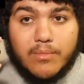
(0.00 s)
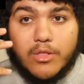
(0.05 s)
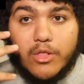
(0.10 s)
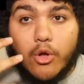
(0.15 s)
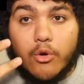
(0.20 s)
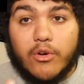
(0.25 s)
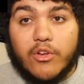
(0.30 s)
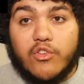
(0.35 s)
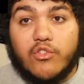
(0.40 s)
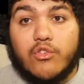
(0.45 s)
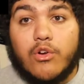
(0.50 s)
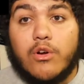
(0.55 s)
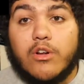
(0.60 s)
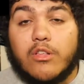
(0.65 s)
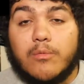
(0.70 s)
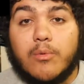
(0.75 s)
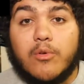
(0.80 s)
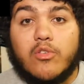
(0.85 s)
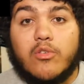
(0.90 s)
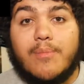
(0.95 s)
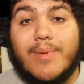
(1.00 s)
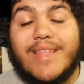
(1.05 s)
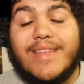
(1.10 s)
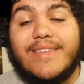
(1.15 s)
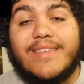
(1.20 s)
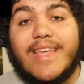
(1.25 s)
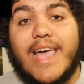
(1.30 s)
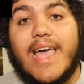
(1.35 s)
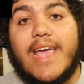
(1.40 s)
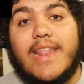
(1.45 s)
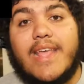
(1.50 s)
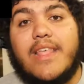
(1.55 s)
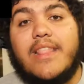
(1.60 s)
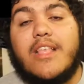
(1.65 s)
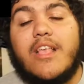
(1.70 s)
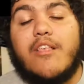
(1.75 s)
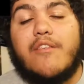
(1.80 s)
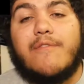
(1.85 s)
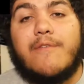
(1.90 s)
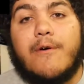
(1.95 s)
Laurie Strode is supposed to be dead in
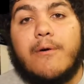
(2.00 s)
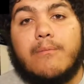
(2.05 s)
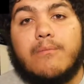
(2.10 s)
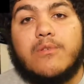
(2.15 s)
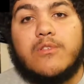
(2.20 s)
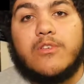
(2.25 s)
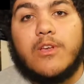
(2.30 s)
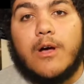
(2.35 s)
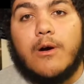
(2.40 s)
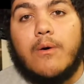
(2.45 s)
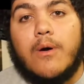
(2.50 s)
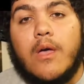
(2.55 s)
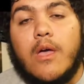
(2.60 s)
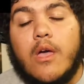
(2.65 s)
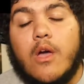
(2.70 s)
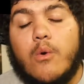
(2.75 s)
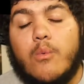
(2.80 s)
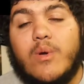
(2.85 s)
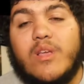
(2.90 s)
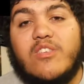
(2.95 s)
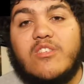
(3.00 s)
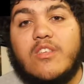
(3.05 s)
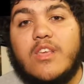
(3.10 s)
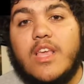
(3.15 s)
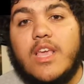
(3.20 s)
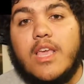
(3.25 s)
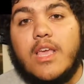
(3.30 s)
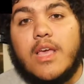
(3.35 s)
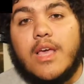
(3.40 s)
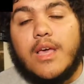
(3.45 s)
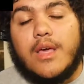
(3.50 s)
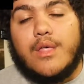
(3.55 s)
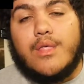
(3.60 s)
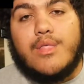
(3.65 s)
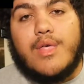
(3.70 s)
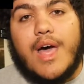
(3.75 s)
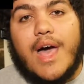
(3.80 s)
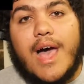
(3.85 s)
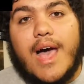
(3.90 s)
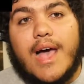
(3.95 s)
these films. So we see
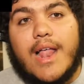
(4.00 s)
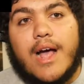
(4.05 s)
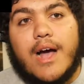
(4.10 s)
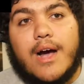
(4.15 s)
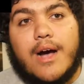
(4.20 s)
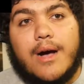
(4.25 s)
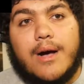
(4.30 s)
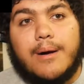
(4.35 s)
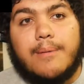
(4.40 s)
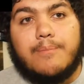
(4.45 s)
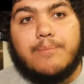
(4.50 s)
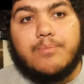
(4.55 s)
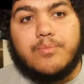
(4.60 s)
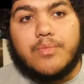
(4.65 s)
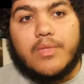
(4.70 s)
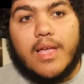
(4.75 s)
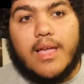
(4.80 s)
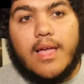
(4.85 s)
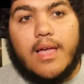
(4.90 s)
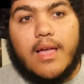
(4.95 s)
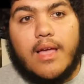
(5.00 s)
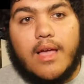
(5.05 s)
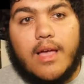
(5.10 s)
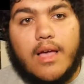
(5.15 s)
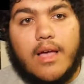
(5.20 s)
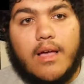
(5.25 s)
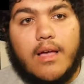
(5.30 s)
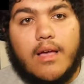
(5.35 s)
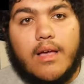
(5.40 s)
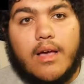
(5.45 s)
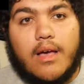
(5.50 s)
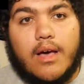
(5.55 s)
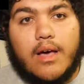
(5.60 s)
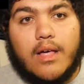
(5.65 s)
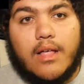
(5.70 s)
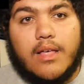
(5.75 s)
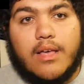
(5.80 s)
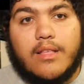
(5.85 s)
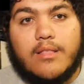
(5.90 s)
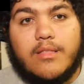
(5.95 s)
that um,
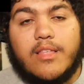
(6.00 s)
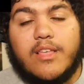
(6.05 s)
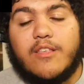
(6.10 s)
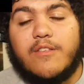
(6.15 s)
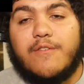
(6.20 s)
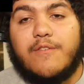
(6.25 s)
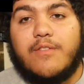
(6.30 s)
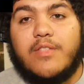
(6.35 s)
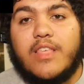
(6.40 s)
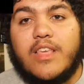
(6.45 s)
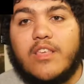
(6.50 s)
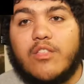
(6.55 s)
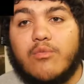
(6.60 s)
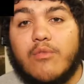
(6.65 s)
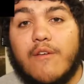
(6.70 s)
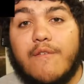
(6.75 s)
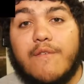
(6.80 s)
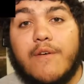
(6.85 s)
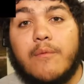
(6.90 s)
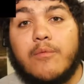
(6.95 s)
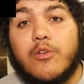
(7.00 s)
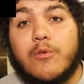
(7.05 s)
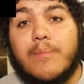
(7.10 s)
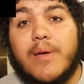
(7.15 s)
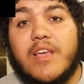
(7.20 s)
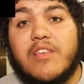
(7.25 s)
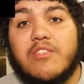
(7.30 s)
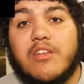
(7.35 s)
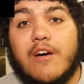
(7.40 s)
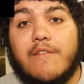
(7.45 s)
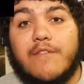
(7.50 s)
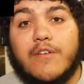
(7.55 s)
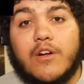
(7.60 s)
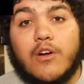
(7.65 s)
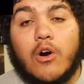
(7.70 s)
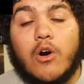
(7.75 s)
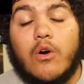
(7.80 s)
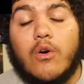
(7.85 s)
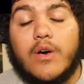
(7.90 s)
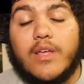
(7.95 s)
this these three films are based off a
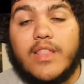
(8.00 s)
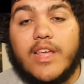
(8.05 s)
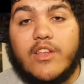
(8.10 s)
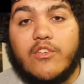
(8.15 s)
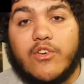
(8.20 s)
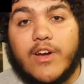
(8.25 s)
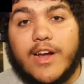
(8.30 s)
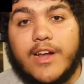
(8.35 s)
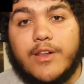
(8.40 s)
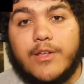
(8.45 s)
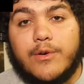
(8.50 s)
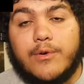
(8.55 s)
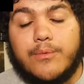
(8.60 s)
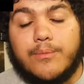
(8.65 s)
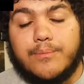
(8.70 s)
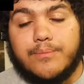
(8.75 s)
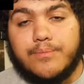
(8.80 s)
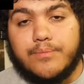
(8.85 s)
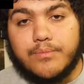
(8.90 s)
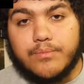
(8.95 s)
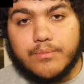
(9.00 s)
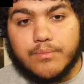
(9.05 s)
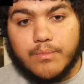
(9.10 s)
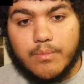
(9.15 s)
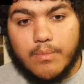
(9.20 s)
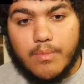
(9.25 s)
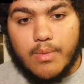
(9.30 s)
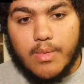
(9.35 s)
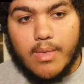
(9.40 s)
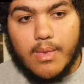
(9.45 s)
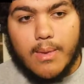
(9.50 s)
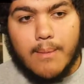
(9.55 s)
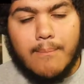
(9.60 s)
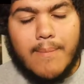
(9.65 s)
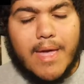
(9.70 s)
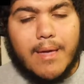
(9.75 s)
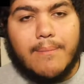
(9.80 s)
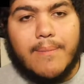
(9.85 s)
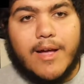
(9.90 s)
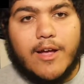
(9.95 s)
cult, and they try to
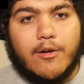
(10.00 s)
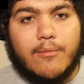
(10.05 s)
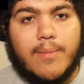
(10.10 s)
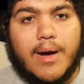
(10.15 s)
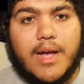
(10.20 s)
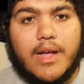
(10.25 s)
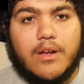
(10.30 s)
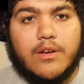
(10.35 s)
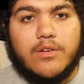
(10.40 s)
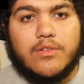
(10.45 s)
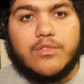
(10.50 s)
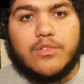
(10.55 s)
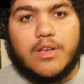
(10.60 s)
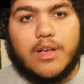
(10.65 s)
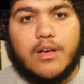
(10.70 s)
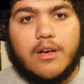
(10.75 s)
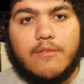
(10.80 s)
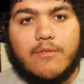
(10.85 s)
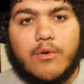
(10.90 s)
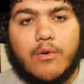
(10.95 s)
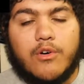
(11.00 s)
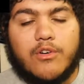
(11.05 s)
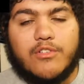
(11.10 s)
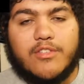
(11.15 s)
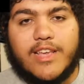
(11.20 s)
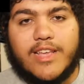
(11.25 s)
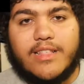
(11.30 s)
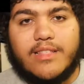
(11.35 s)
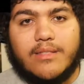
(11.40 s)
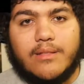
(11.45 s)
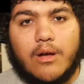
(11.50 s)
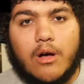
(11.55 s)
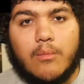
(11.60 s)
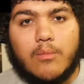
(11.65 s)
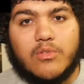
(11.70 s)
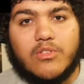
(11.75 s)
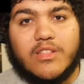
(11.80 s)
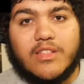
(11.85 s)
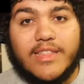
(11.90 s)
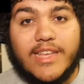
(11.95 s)
make Michael Myers, uh, of course, like
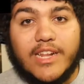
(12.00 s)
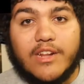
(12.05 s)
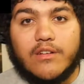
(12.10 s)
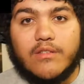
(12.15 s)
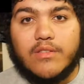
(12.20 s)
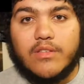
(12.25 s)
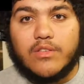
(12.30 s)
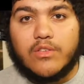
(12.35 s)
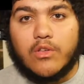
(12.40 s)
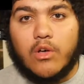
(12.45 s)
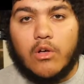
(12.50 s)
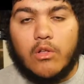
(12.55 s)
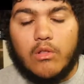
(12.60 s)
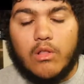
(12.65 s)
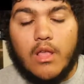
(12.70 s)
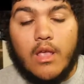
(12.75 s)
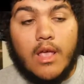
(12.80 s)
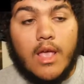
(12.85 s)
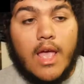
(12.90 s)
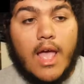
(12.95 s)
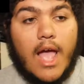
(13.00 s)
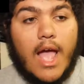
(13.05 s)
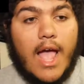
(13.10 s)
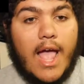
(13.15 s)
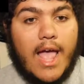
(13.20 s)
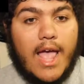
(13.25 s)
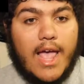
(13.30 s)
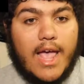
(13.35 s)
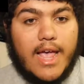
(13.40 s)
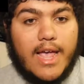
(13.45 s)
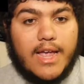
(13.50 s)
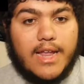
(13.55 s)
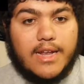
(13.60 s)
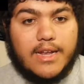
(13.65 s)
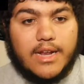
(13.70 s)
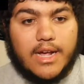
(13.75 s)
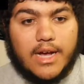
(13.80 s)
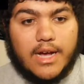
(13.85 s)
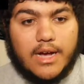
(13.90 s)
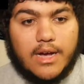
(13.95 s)
almost the leader of this cult.
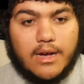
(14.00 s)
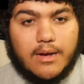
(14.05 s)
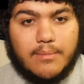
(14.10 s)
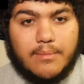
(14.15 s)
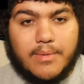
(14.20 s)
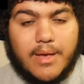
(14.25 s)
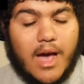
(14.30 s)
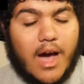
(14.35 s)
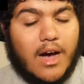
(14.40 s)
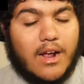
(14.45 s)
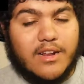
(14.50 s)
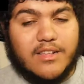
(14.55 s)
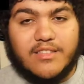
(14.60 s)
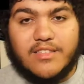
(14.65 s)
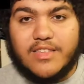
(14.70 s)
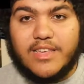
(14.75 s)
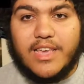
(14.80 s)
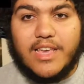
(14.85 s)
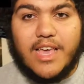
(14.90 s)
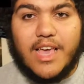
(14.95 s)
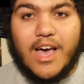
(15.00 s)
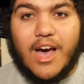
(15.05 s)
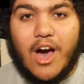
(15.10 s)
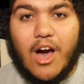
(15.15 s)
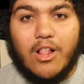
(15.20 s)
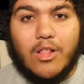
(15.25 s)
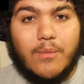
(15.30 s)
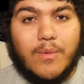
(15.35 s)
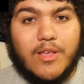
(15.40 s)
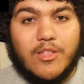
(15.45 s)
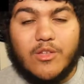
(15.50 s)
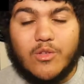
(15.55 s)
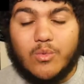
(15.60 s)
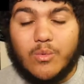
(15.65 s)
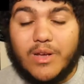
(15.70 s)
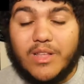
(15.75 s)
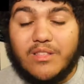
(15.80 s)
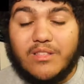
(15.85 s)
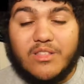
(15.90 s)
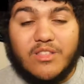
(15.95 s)
And um, honestly, Halloween just
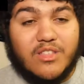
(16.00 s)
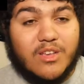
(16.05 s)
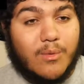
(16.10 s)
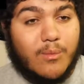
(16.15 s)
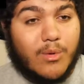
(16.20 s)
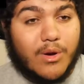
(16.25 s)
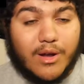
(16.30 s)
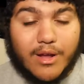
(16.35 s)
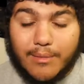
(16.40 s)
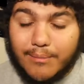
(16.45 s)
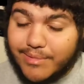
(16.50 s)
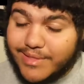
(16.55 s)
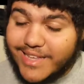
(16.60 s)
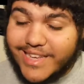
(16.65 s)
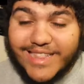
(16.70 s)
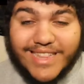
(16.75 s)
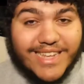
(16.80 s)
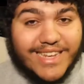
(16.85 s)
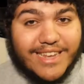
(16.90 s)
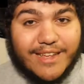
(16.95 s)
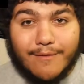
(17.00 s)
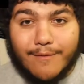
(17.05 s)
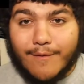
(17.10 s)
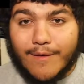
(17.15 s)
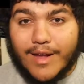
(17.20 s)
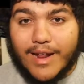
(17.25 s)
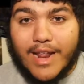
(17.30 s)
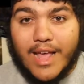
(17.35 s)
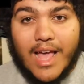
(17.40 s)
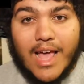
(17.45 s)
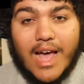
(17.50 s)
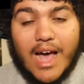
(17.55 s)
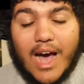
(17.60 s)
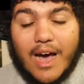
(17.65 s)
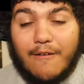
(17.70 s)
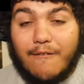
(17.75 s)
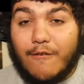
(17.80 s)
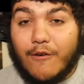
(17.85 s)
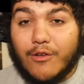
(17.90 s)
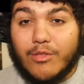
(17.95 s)
went somewhere completely different.
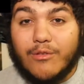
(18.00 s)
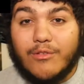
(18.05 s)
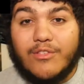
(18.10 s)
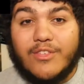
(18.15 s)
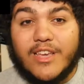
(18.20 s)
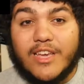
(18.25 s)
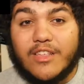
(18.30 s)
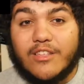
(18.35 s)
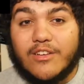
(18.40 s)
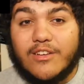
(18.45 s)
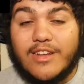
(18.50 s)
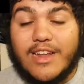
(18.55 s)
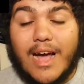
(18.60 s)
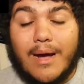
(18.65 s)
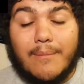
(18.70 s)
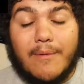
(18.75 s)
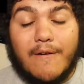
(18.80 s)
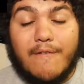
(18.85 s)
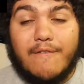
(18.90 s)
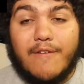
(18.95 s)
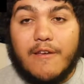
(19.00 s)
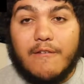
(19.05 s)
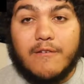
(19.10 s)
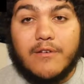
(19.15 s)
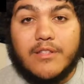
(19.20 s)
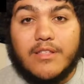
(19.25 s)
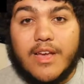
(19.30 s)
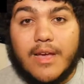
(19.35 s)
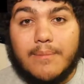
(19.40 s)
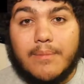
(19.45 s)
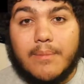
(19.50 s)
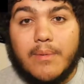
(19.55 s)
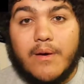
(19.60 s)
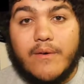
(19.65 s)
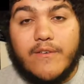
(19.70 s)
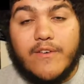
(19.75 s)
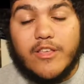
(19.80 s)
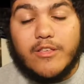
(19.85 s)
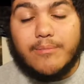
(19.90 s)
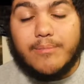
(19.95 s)
Four through six are not my favorite type of
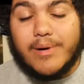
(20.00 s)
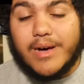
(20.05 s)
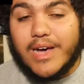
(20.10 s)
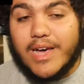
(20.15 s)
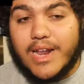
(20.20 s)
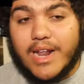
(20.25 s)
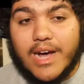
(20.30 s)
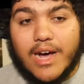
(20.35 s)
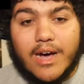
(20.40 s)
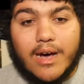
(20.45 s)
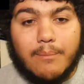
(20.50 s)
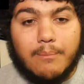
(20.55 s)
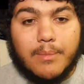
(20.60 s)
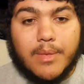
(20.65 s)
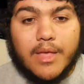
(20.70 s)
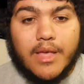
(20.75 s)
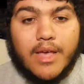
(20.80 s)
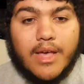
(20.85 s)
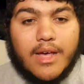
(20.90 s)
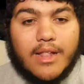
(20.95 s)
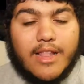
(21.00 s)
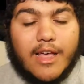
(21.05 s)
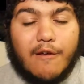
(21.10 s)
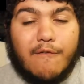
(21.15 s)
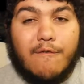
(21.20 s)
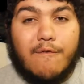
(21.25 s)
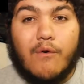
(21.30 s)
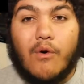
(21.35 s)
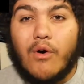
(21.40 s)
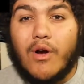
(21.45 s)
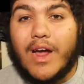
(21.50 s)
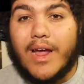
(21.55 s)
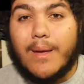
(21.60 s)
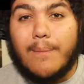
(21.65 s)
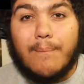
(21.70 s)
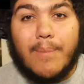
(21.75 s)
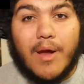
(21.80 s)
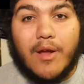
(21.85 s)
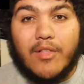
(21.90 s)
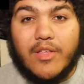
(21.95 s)
movies, but um, like four I
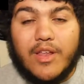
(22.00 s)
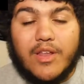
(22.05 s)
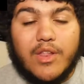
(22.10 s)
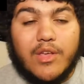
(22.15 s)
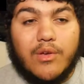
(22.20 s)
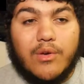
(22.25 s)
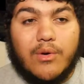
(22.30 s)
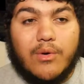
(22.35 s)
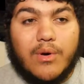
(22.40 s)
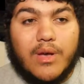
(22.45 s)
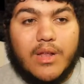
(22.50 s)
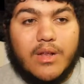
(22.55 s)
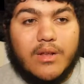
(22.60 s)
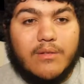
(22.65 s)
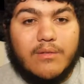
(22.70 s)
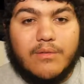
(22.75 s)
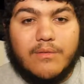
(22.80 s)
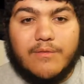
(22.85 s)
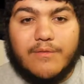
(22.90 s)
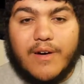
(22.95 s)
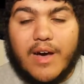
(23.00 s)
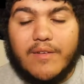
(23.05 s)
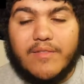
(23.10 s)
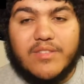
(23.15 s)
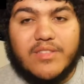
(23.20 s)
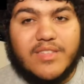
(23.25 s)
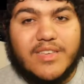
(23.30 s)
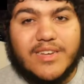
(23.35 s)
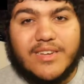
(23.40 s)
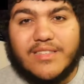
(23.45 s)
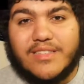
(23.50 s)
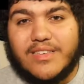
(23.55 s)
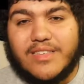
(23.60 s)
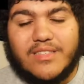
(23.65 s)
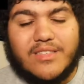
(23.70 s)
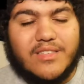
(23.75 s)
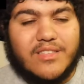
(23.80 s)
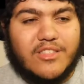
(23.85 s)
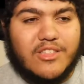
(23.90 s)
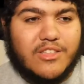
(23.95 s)
can barely do, and five and six,
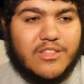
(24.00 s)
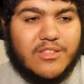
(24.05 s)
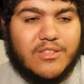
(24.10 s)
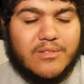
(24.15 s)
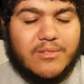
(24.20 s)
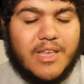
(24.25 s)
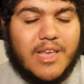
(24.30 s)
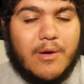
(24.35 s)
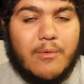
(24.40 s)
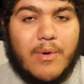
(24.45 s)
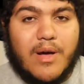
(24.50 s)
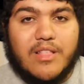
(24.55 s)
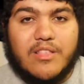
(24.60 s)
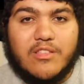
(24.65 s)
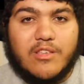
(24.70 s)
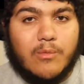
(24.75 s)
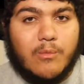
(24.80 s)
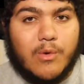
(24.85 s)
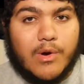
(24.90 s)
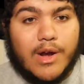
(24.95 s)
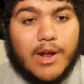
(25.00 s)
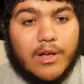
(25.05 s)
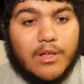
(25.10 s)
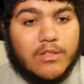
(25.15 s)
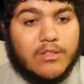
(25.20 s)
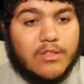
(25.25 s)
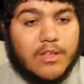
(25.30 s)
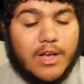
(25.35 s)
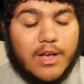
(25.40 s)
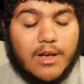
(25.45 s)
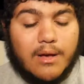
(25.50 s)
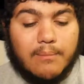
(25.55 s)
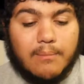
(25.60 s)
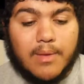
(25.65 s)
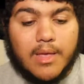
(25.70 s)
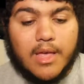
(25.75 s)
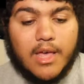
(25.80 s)
it's just it went somewhere else, um,